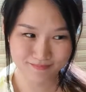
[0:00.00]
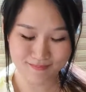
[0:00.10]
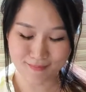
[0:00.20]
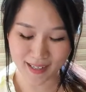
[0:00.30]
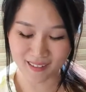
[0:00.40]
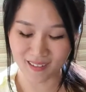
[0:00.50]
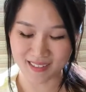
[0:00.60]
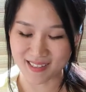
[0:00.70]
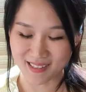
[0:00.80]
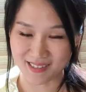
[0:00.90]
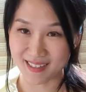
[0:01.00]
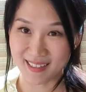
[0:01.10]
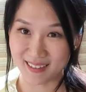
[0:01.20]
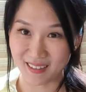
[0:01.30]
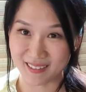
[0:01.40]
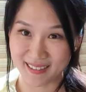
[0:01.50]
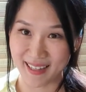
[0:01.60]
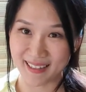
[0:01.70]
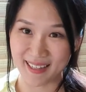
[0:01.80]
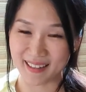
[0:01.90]
my closet seriously cannot
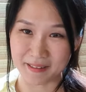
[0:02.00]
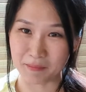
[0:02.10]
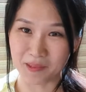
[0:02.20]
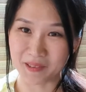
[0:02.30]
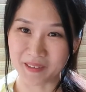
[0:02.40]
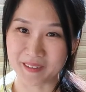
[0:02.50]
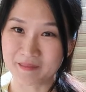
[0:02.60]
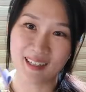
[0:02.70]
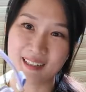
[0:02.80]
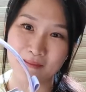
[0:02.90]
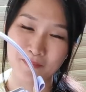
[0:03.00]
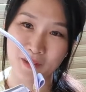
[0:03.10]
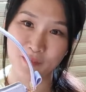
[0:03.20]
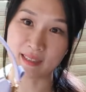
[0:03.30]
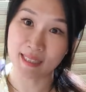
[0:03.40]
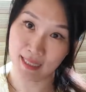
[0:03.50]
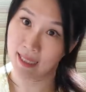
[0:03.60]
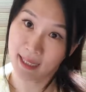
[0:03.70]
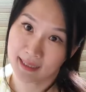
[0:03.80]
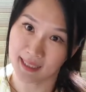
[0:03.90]
take any more of this
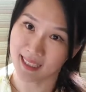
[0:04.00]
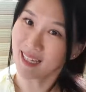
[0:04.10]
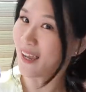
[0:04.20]
collecting,